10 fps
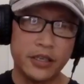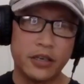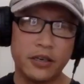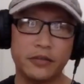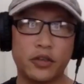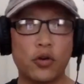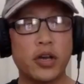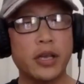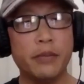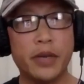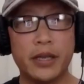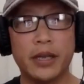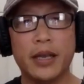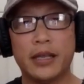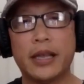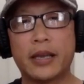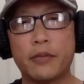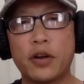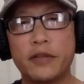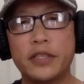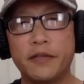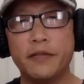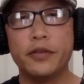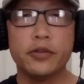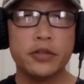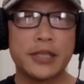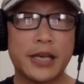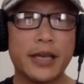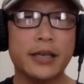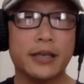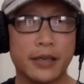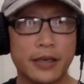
your toy but yeah. like more of a diffused light